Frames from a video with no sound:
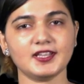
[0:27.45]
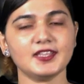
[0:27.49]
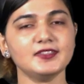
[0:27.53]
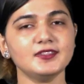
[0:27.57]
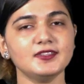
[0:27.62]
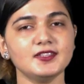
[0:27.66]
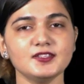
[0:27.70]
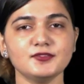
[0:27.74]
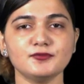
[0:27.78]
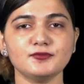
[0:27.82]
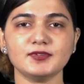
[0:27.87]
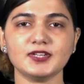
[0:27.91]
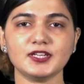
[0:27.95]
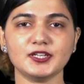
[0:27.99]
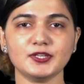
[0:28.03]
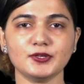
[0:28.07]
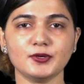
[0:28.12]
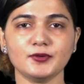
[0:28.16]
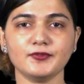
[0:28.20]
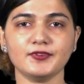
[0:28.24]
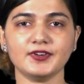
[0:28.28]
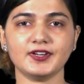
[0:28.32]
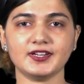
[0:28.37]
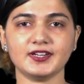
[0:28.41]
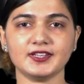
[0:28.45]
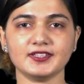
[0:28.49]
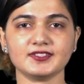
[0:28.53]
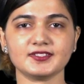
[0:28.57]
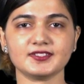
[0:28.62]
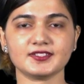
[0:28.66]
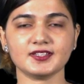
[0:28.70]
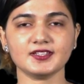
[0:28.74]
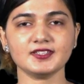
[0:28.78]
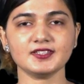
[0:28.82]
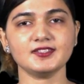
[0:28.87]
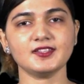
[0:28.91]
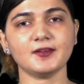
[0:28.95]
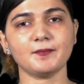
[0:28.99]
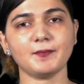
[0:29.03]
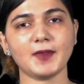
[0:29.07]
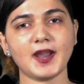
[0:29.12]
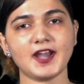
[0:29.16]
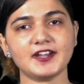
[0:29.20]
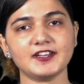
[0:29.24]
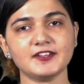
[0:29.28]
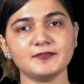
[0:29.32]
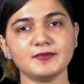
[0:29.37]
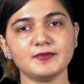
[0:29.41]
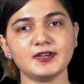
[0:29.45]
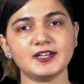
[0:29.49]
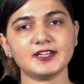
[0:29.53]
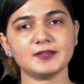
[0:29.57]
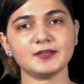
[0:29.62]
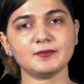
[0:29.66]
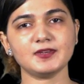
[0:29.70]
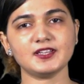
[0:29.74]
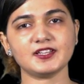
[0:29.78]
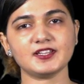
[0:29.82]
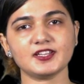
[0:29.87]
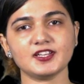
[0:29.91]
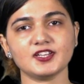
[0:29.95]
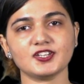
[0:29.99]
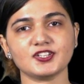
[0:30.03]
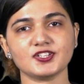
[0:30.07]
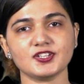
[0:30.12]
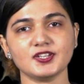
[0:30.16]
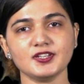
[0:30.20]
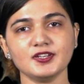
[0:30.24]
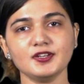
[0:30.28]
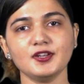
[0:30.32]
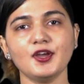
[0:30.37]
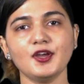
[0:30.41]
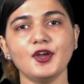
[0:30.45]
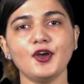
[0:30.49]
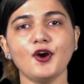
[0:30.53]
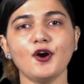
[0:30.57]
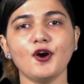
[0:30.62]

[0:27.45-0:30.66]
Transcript: In this video, we'll discuss the pattern multiplication